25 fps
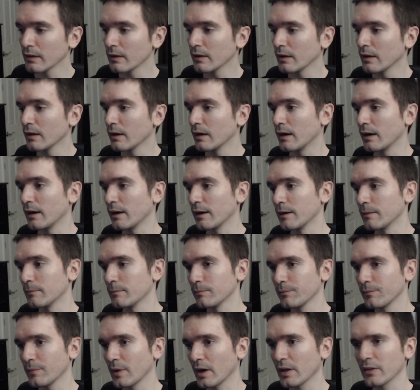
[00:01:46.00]

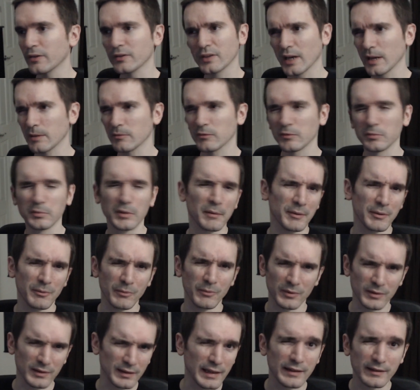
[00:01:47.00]
Other times probably
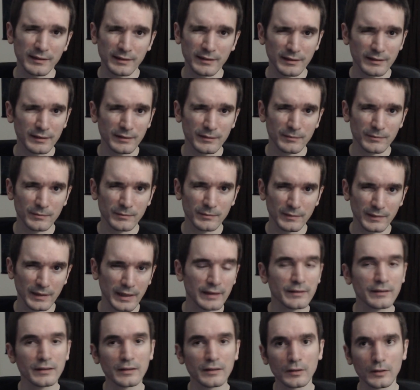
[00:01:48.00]
were less
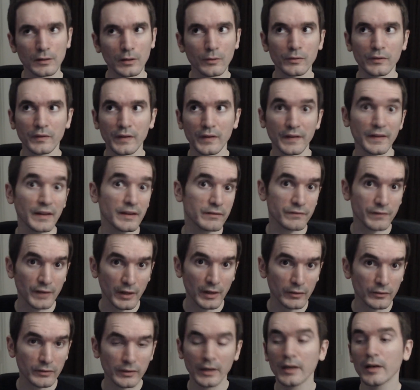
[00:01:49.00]
close than they
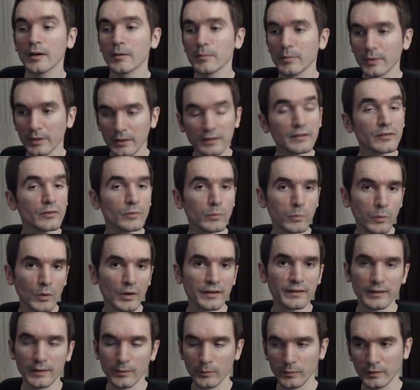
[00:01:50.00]
felt, but at least
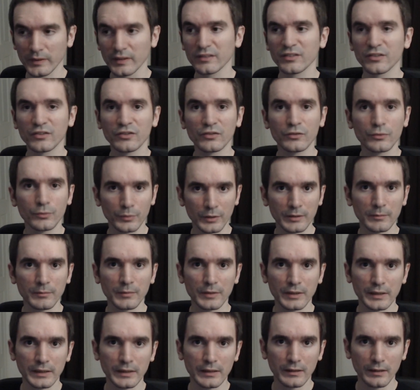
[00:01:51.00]
once it was
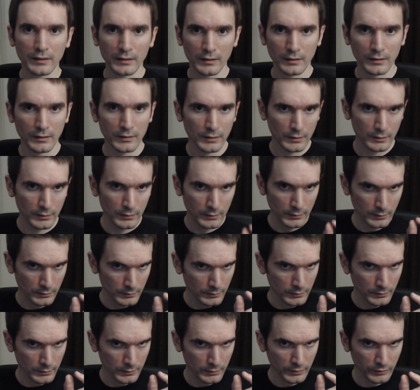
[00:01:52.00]
extremely
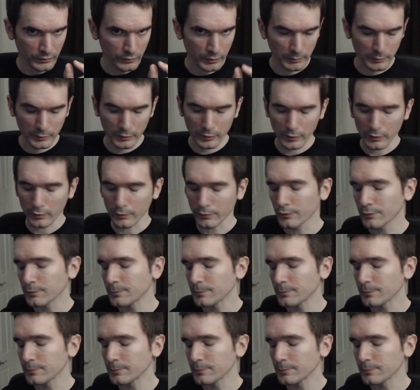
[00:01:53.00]
close.